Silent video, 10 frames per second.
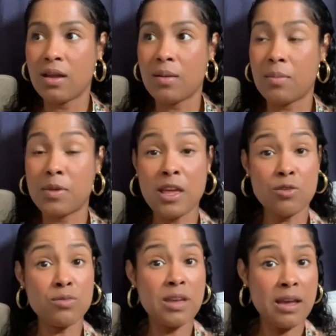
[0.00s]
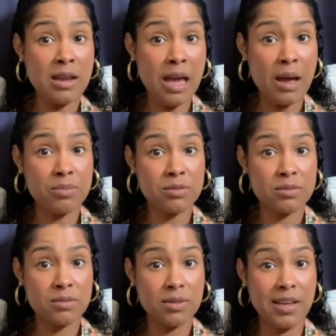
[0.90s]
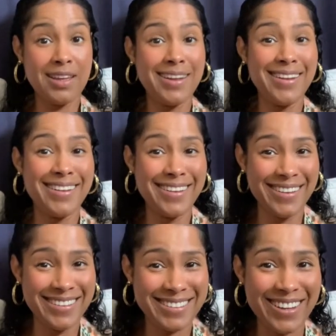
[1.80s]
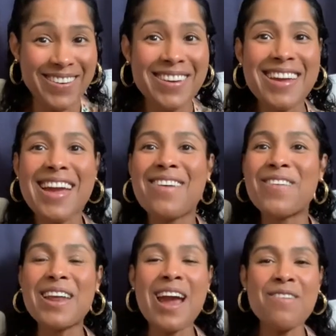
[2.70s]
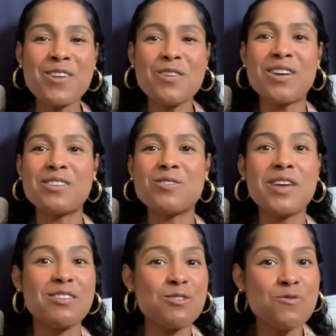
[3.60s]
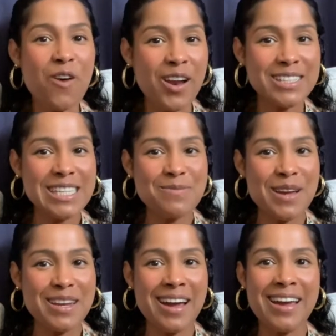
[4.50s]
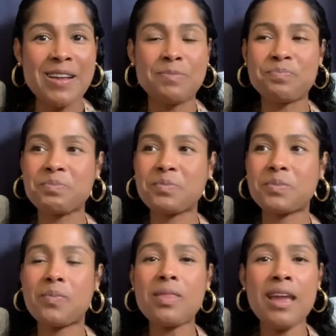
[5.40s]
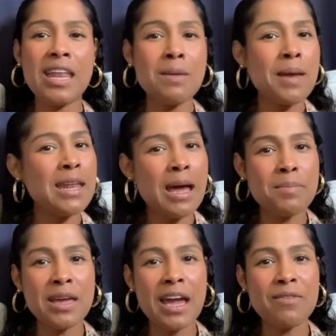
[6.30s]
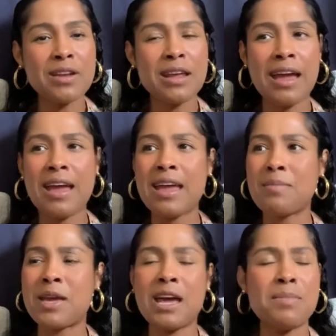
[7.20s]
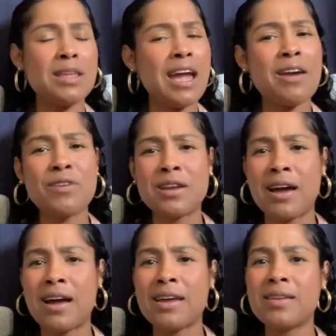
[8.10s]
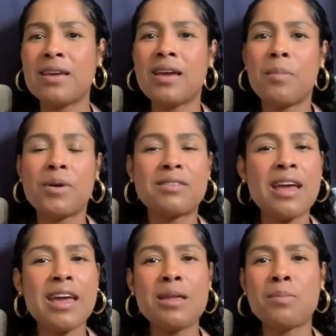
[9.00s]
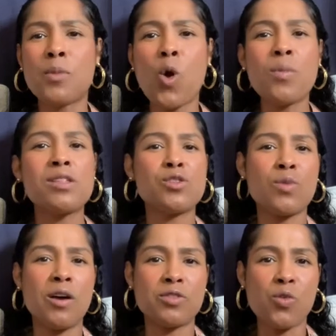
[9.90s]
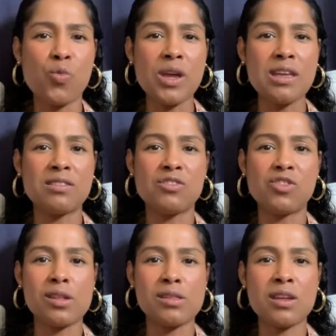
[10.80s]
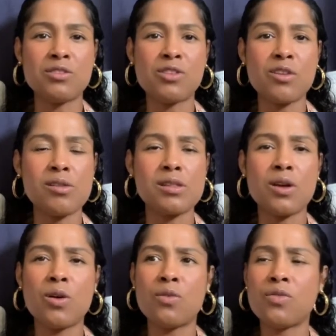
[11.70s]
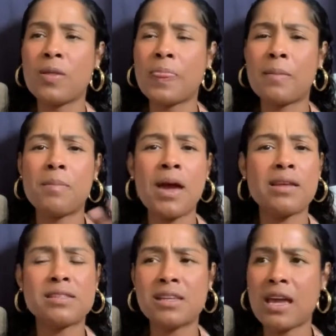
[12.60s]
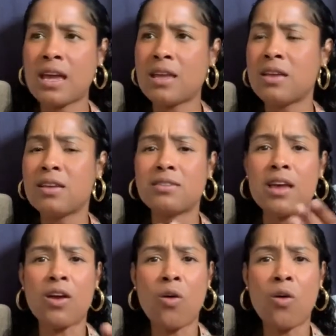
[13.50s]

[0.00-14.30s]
But they do take naps. So whatever you can do, they do fall asleep at night. And it may not be every day, it may not be every night, but taking moments throughout the week to just center yourself, meditate, take a